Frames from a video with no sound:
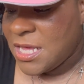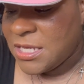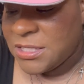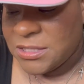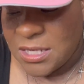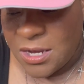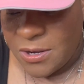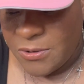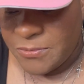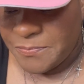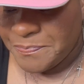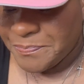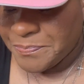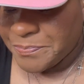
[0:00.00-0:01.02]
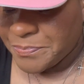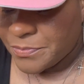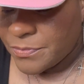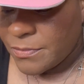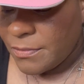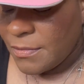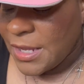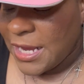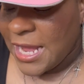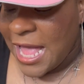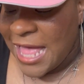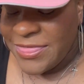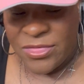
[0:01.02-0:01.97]
So
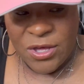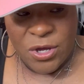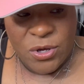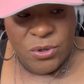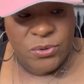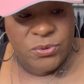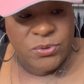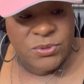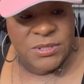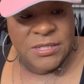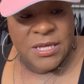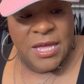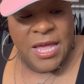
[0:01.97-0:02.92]
got those,